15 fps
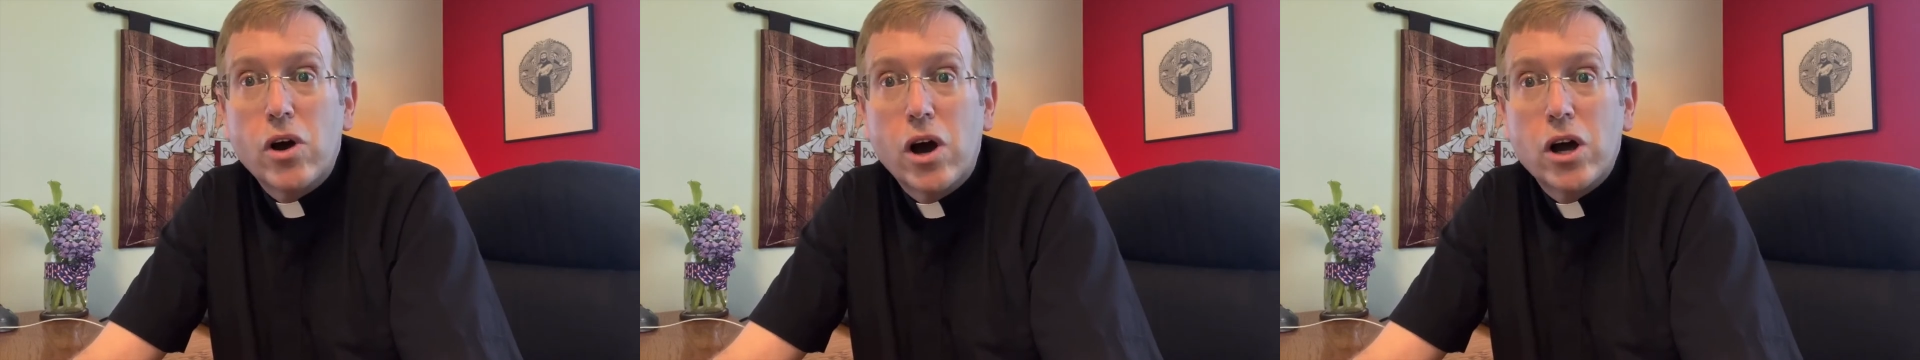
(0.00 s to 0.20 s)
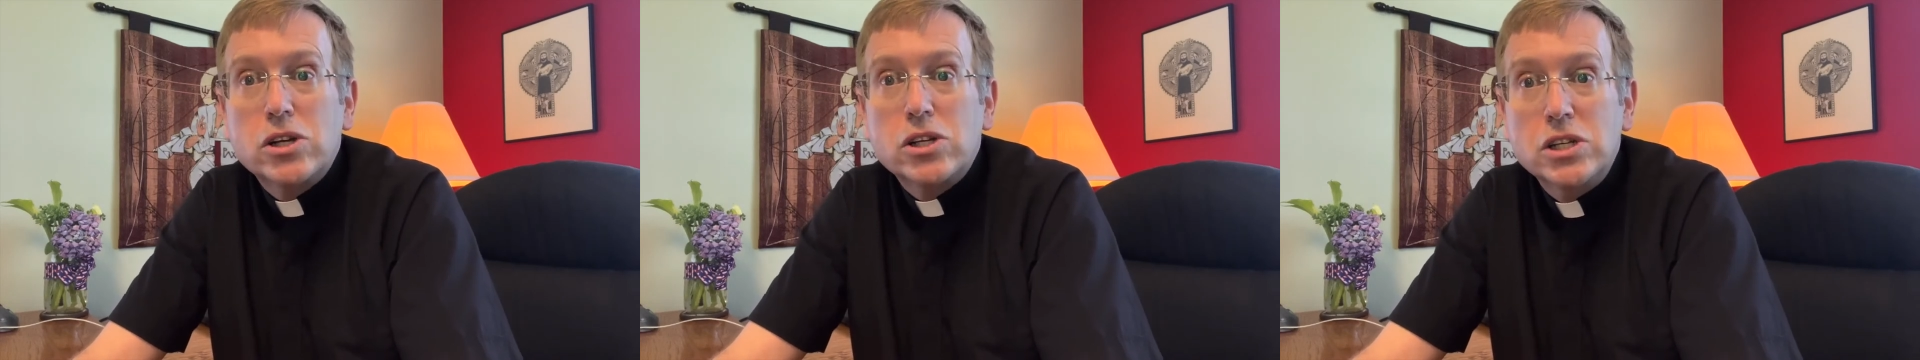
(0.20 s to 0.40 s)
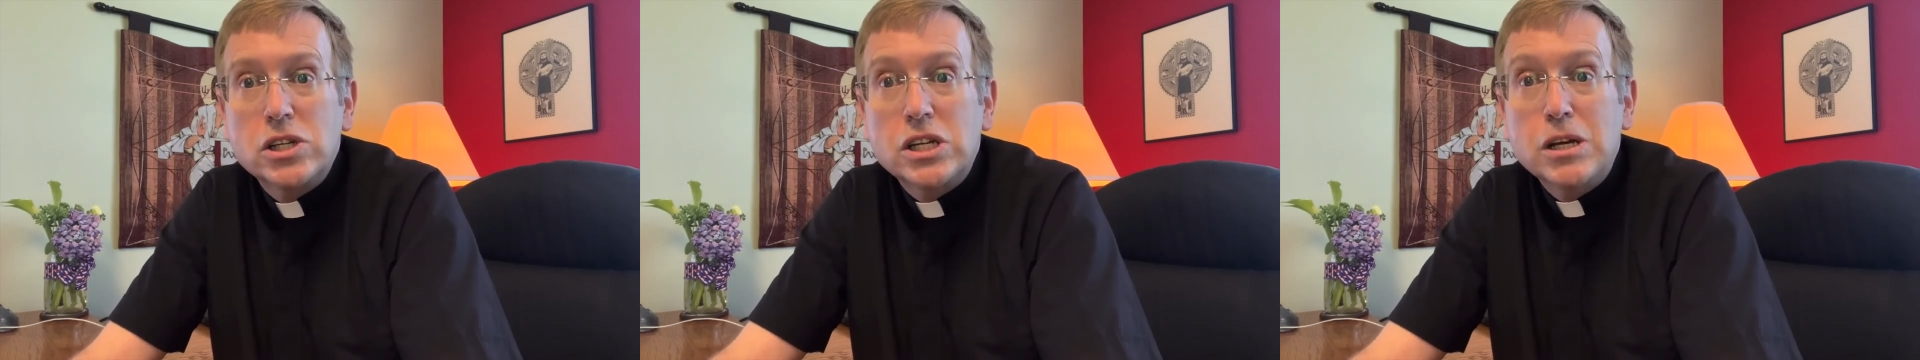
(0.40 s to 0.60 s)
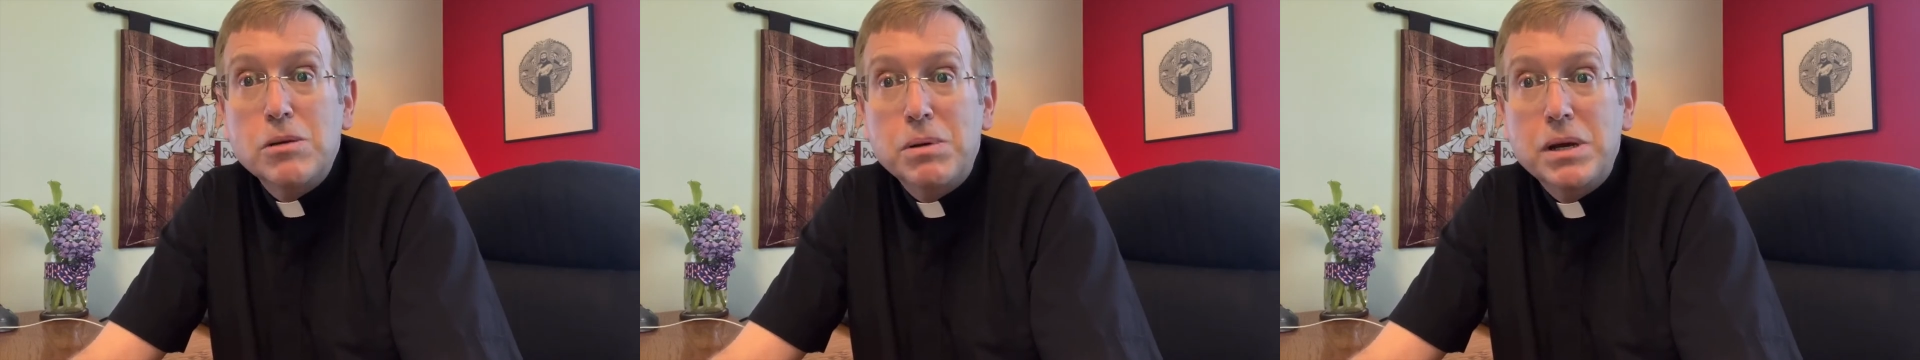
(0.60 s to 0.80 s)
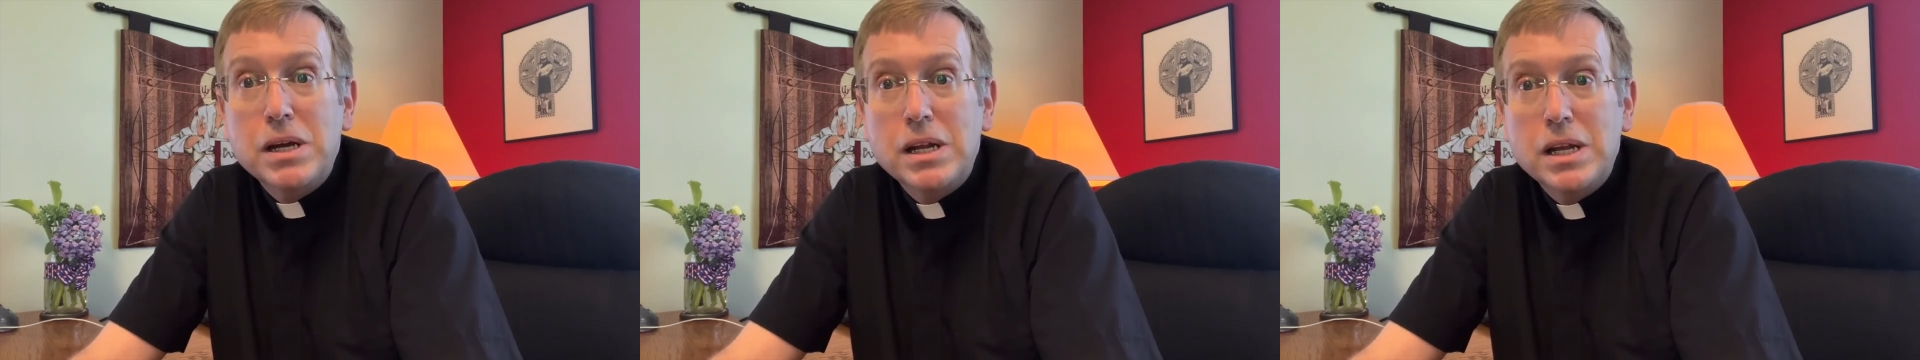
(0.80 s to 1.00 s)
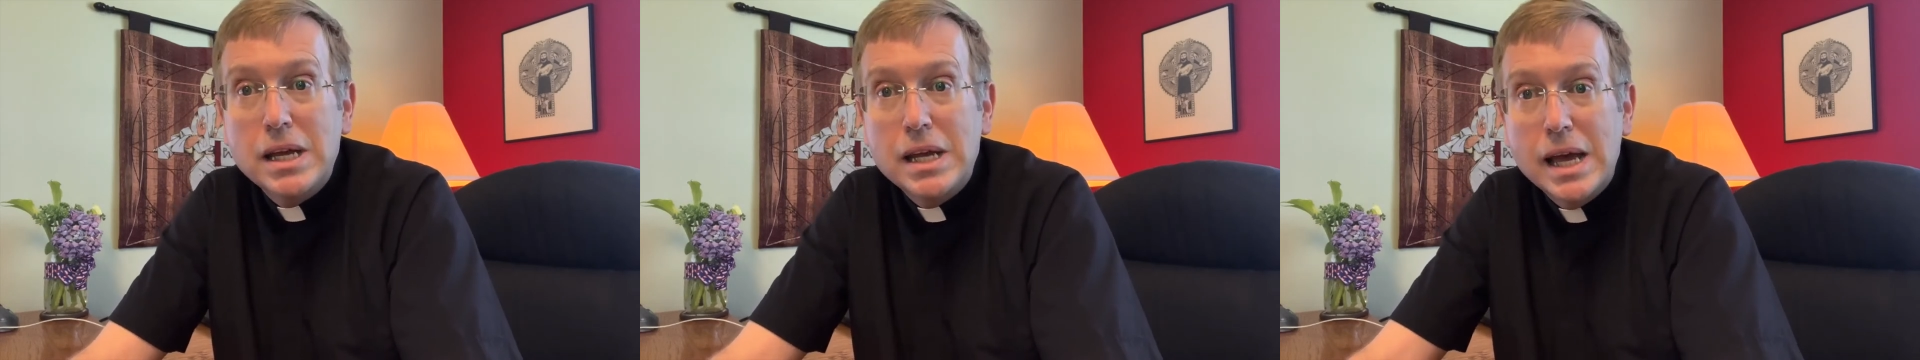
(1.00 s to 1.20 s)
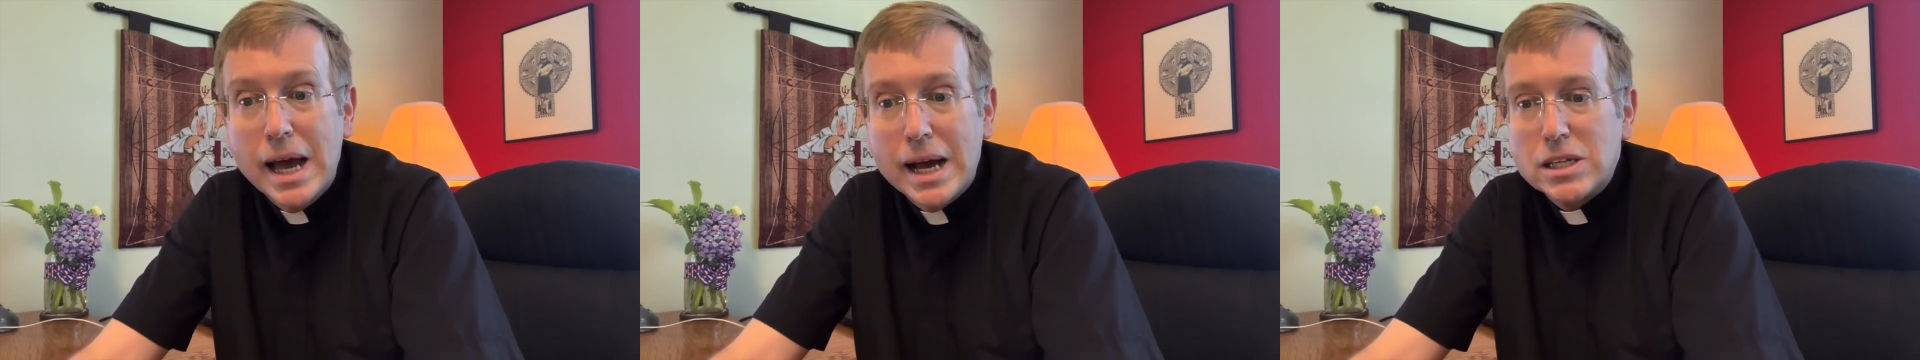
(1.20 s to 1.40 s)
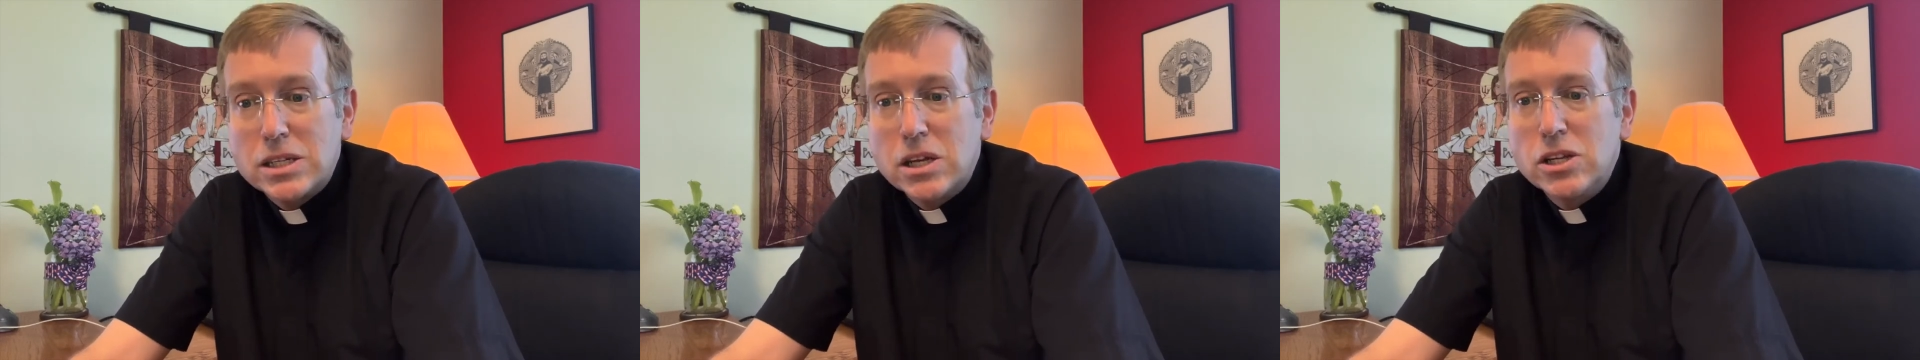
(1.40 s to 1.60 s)

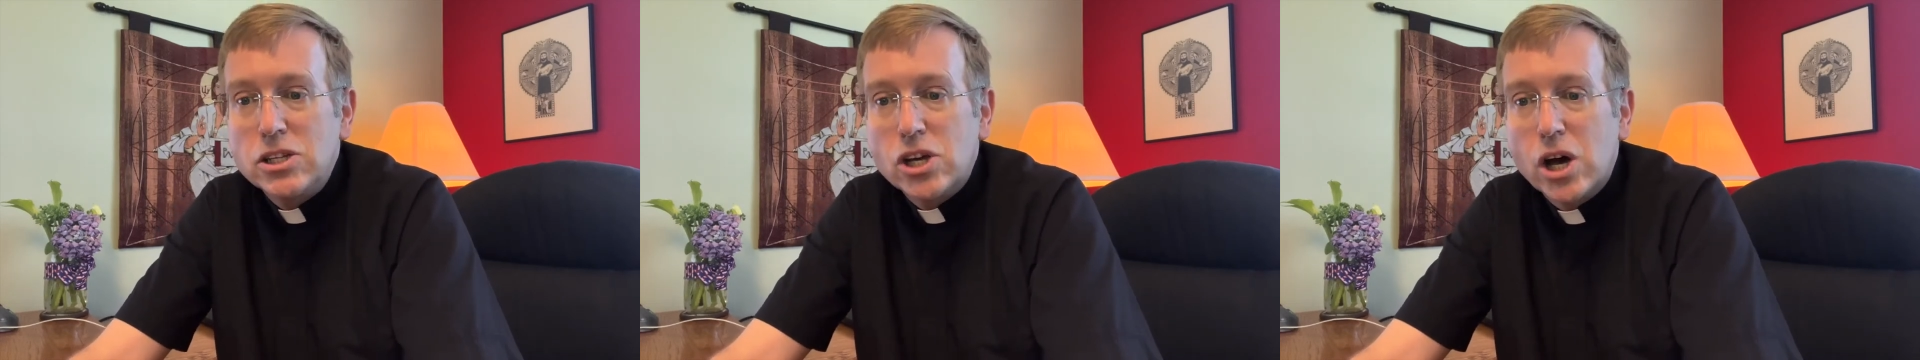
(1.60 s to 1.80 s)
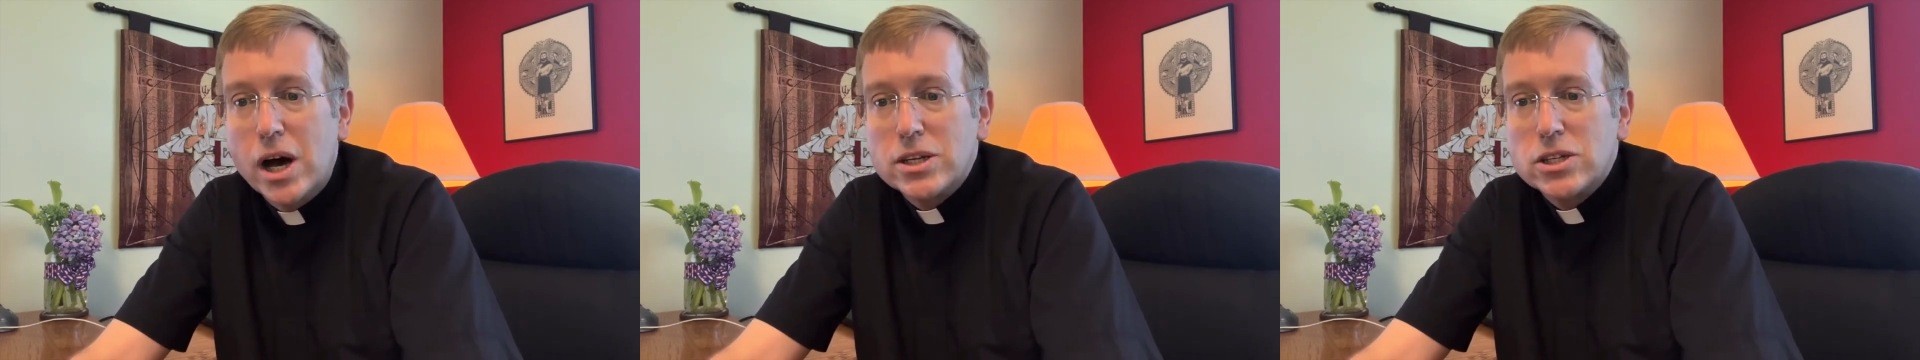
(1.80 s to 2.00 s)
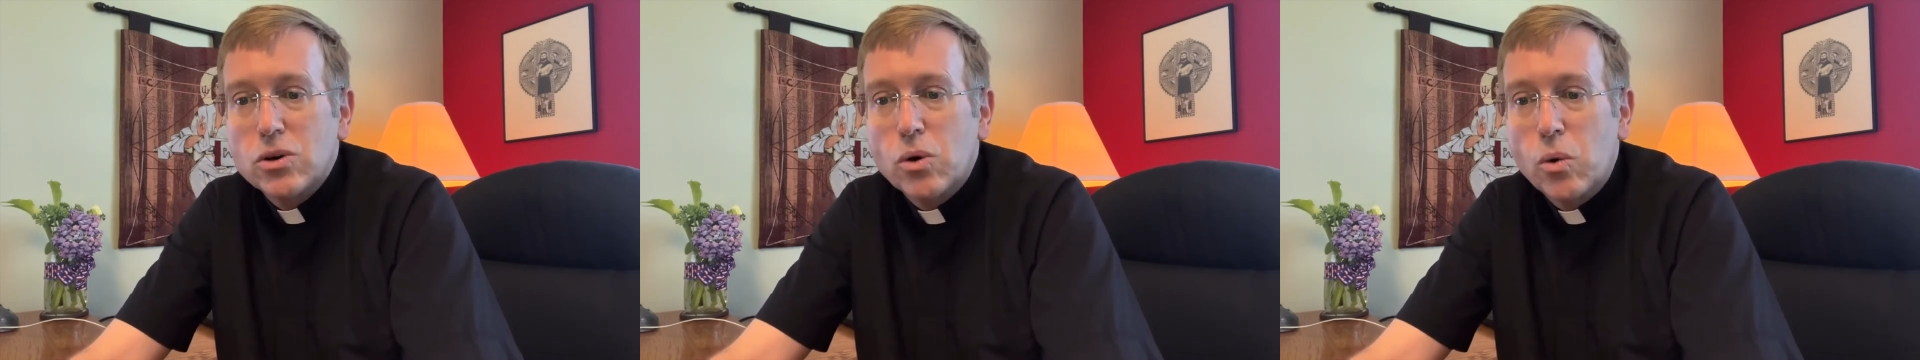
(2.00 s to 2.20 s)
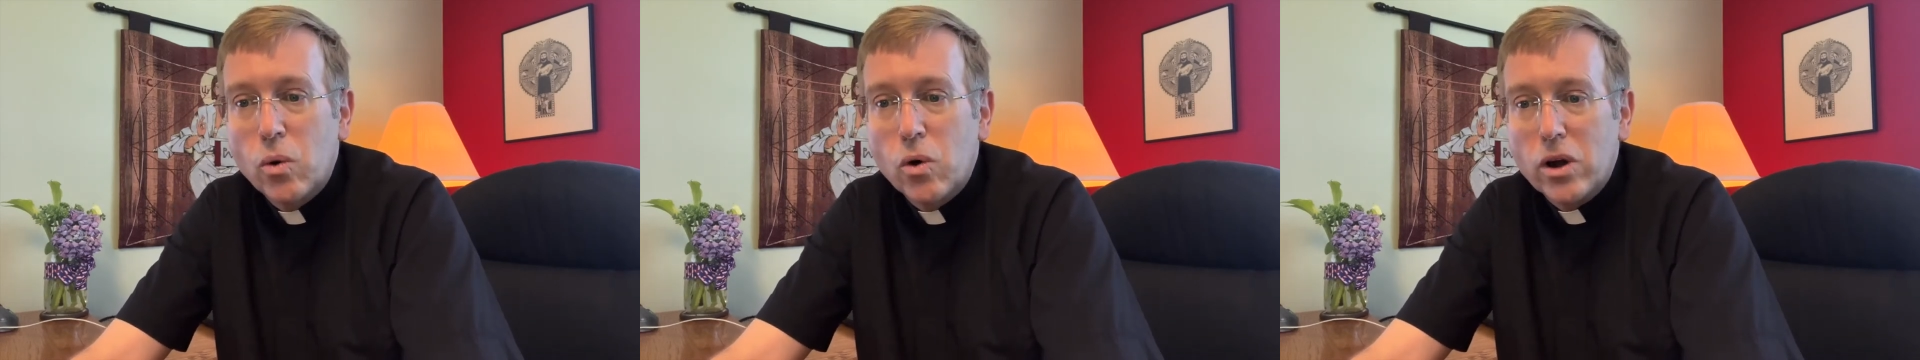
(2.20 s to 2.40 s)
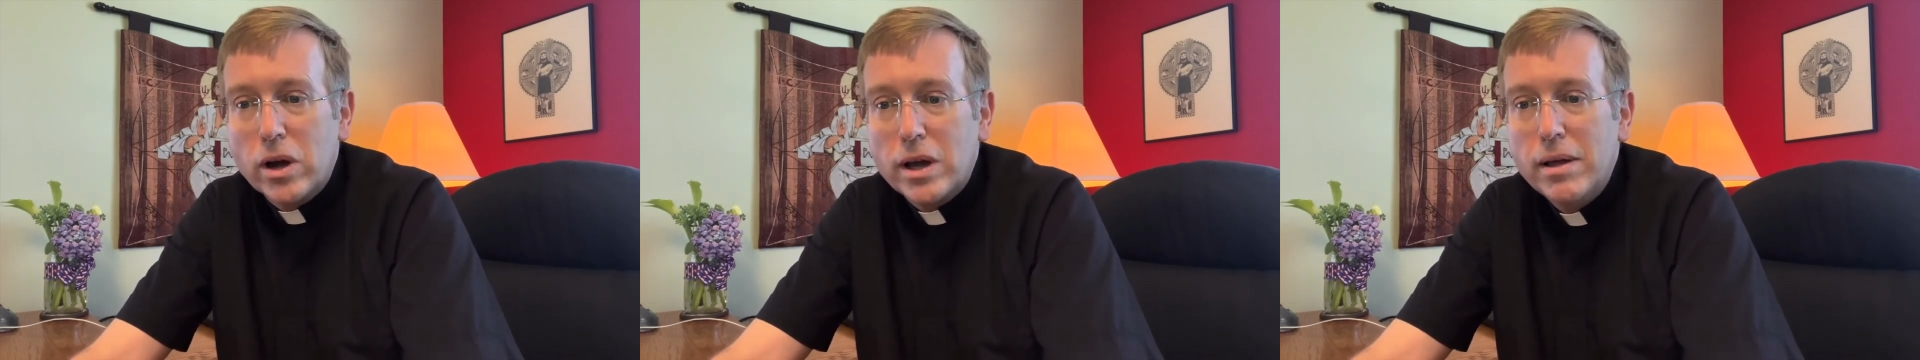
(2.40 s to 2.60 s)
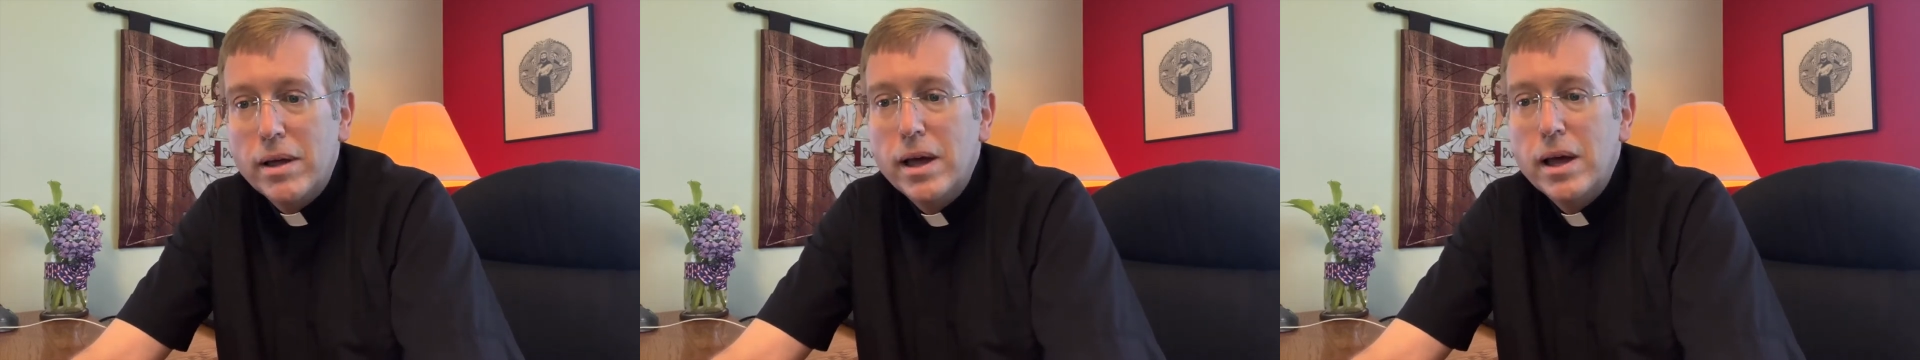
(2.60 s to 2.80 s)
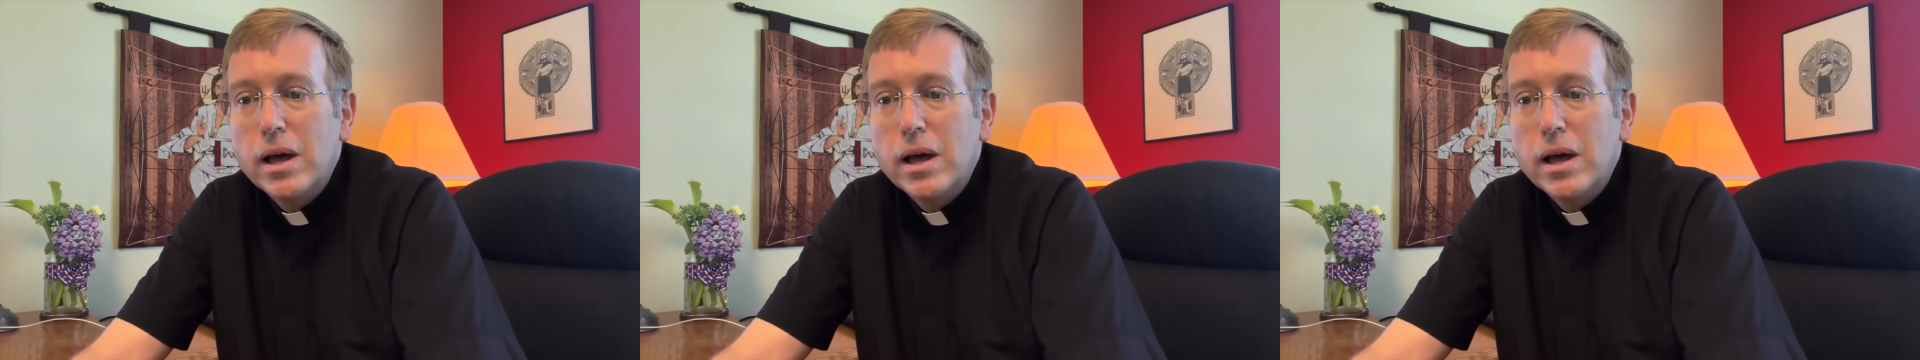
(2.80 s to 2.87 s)
archdpdx.org,